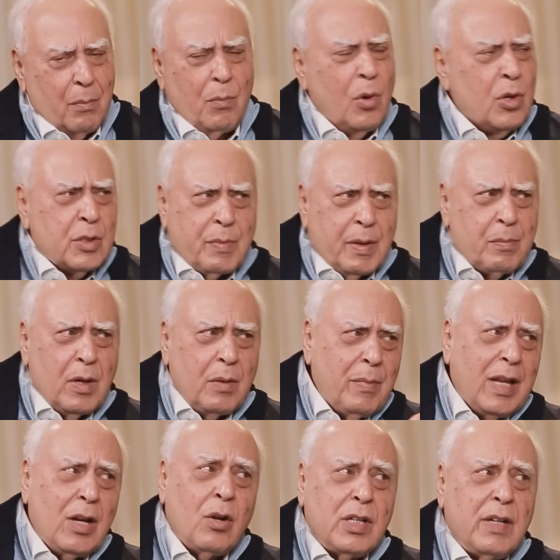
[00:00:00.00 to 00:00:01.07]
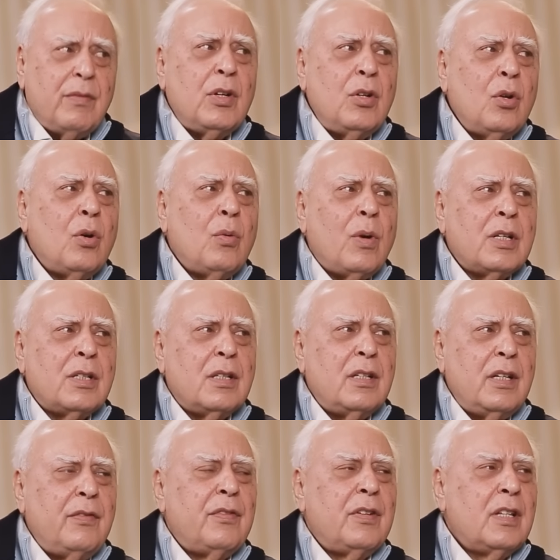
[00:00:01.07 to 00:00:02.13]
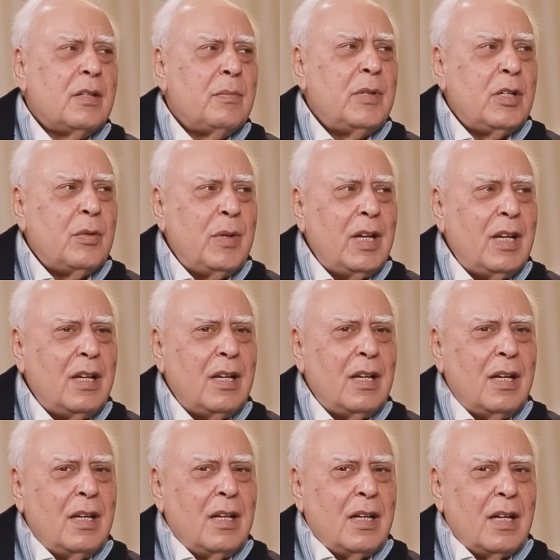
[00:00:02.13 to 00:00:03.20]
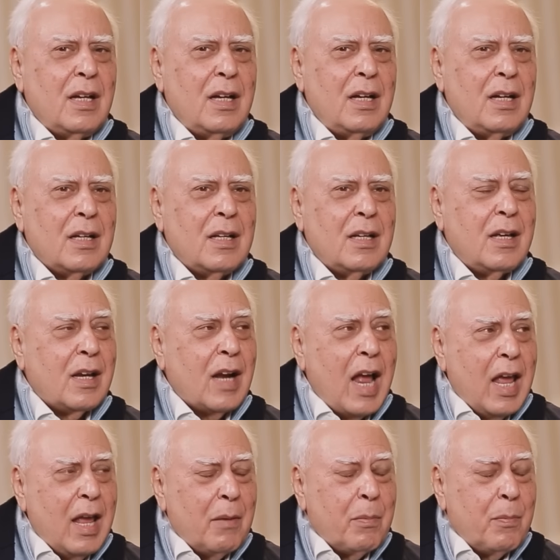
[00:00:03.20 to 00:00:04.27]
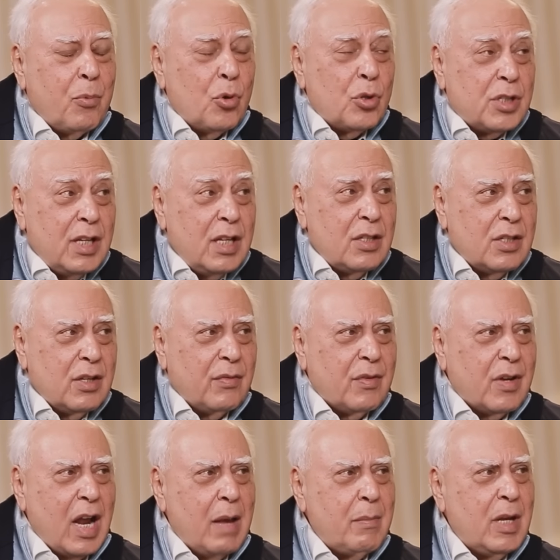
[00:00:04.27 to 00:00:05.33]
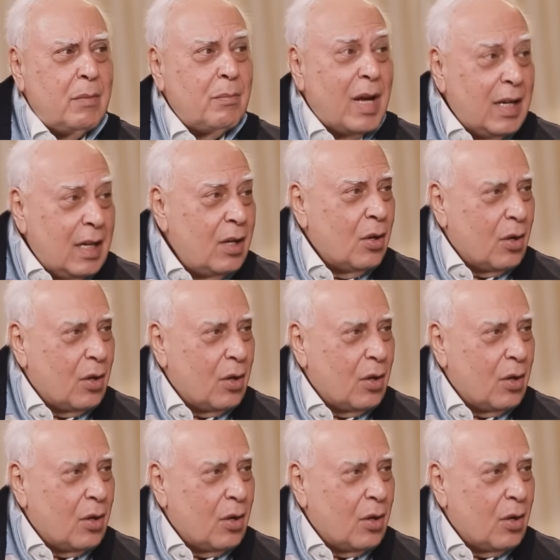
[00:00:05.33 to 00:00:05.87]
most people may not even know what's the difference between proceeds of crime and money